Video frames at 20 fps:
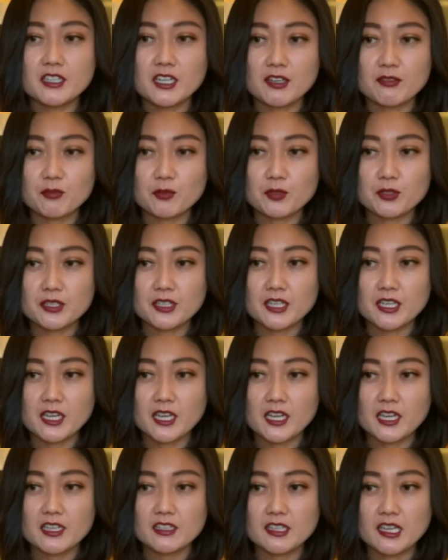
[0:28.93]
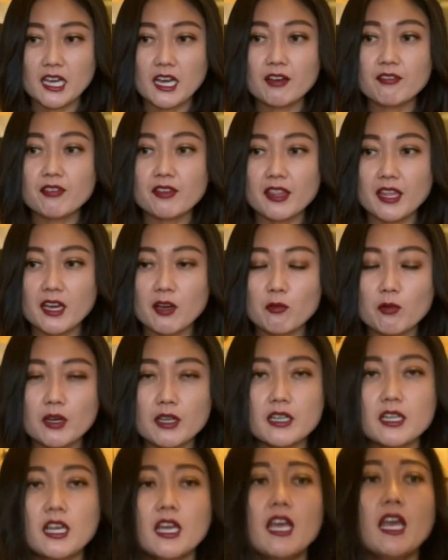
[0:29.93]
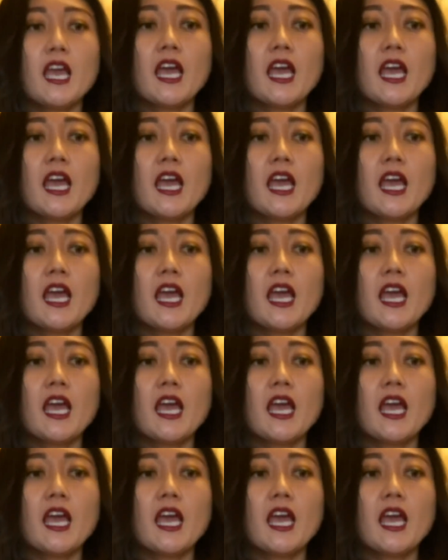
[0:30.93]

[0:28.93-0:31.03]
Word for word: I've already had half of that one.